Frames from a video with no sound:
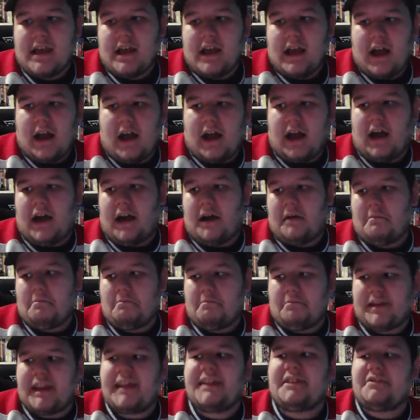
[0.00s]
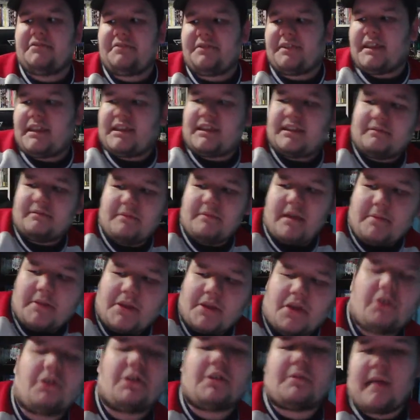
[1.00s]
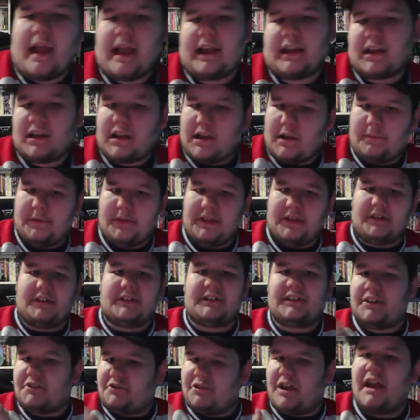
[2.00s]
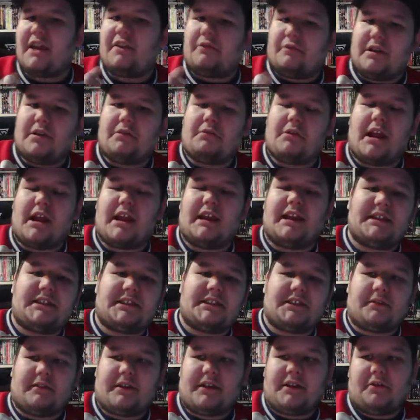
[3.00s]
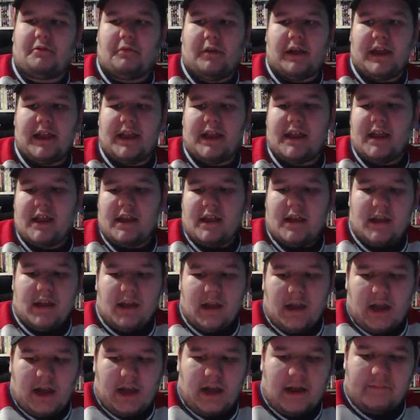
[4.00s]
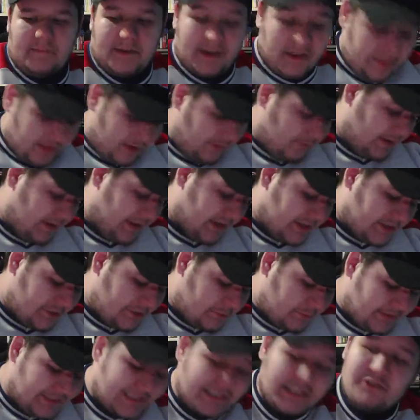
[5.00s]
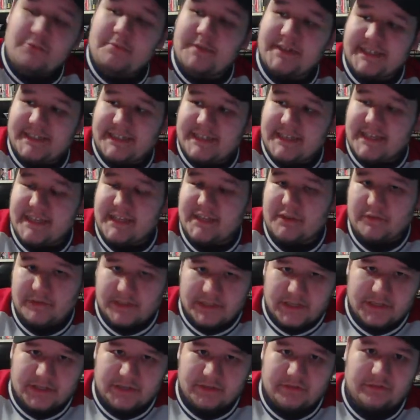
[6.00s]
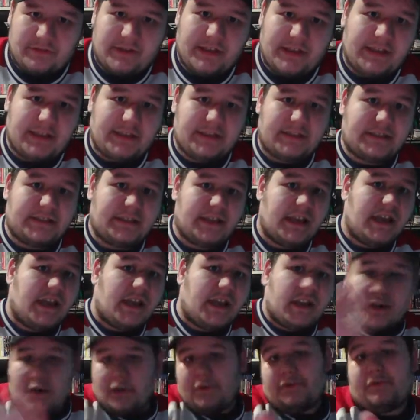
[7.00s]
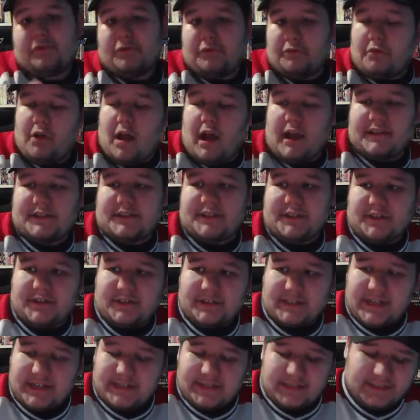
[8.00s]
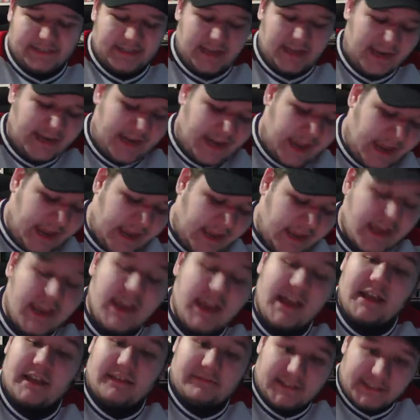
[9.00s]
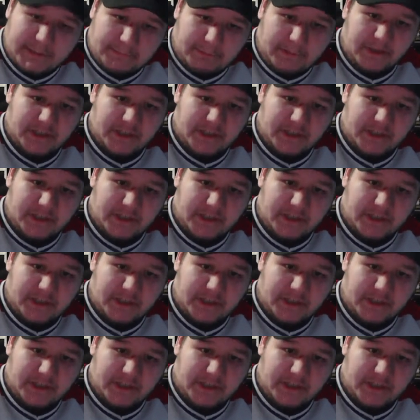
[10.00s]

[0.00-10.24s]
But I do think maybe going back a couple years to try and rewrite history in a way And I think we could do what TLBC used to do, is go through the rosters and decide, hey, this player